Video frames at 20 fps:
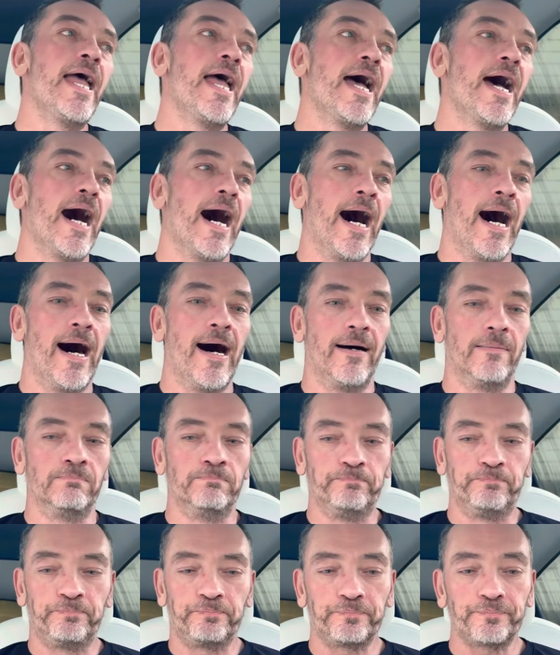
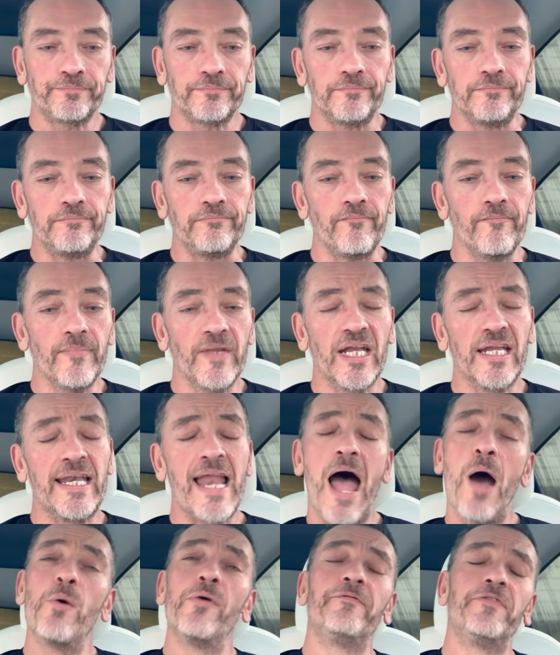
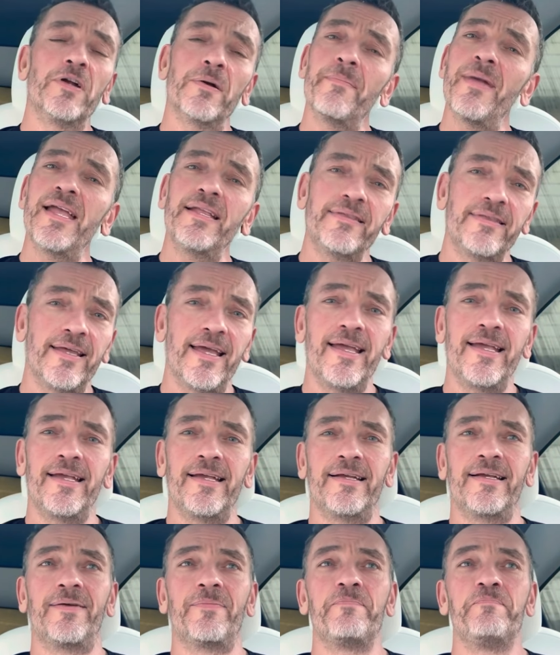Now, if your main
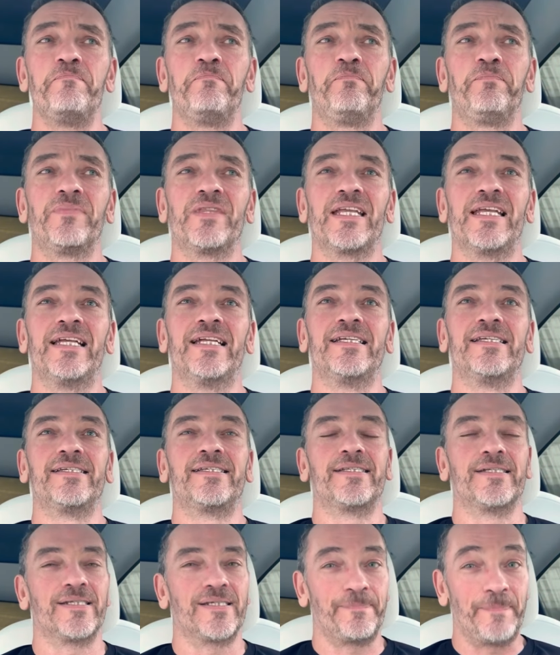thing is
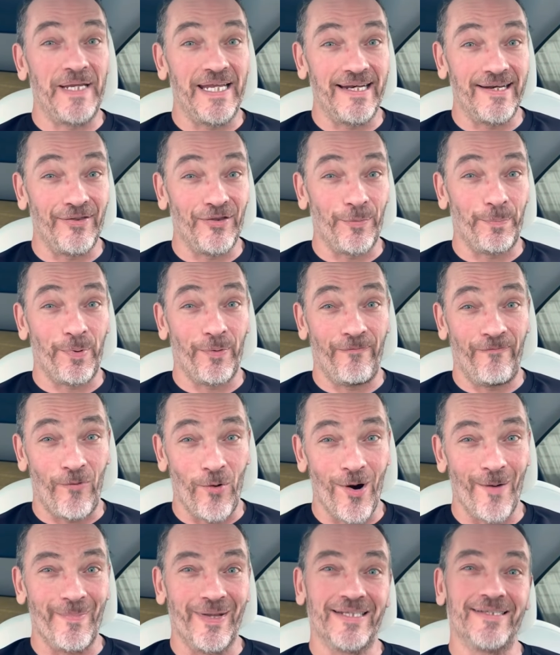the speed and the
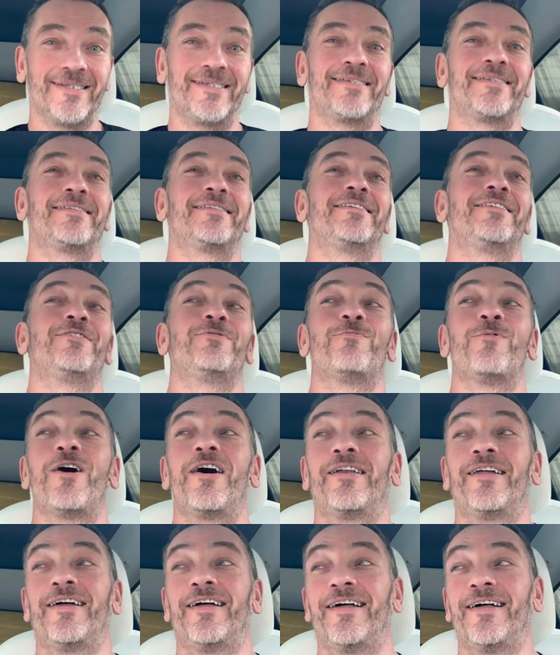performance, you
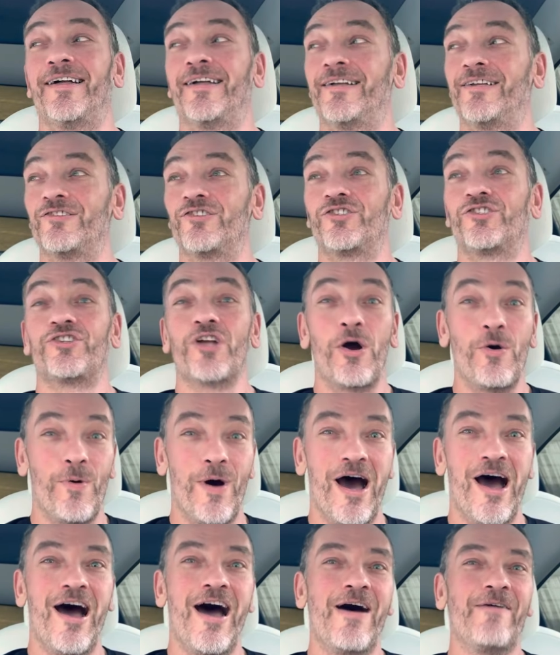want to show
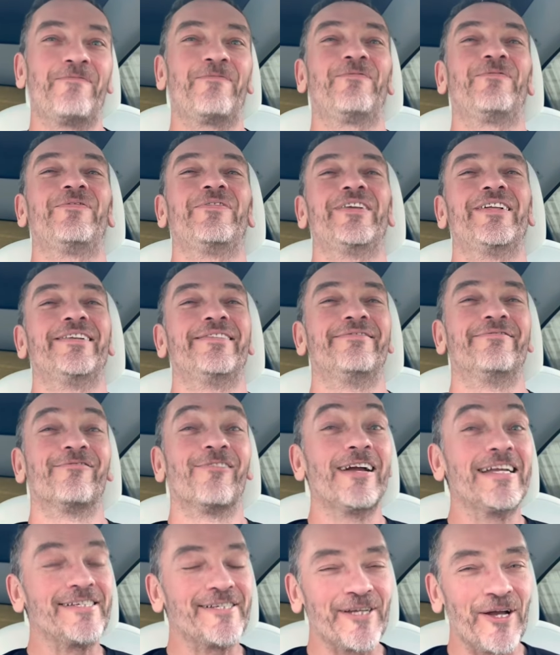off and
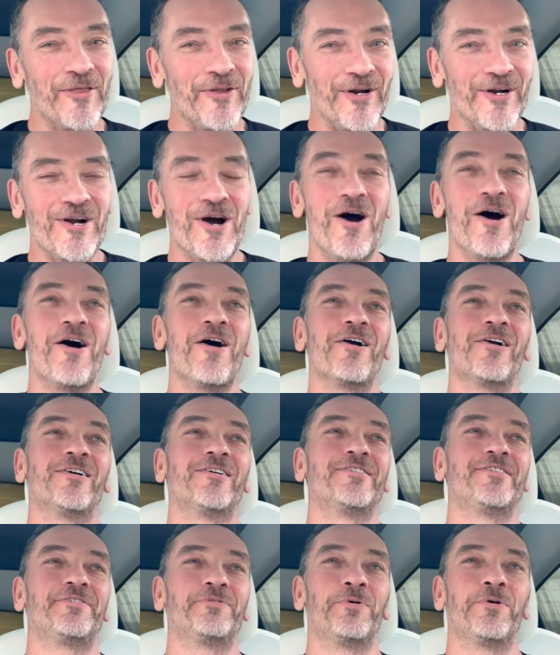race other
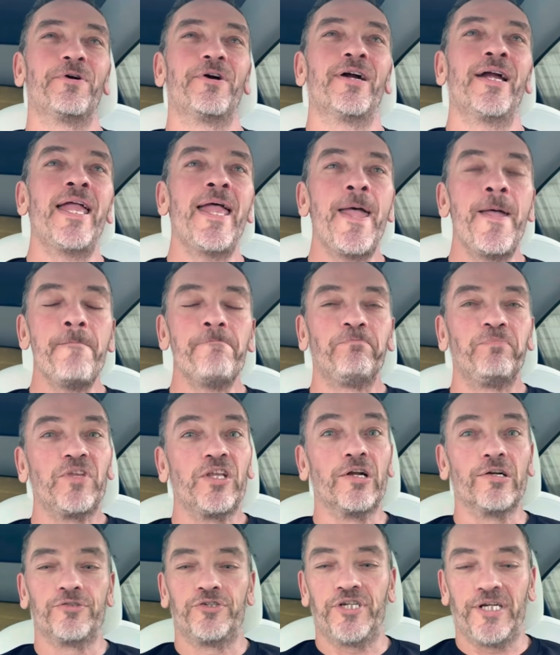cars, or
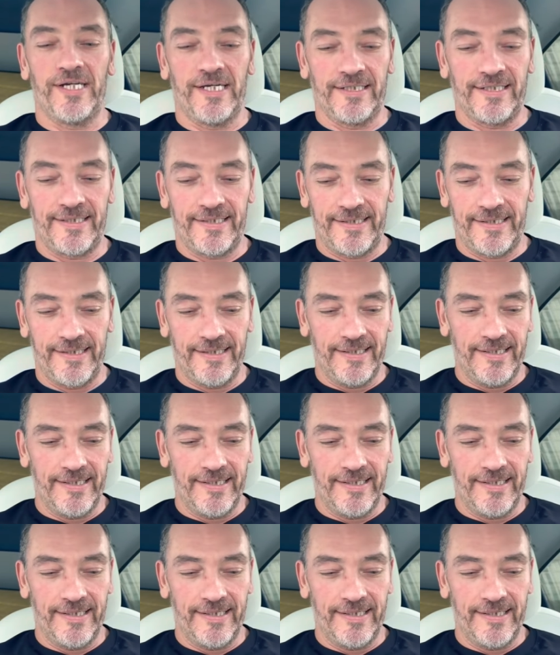you just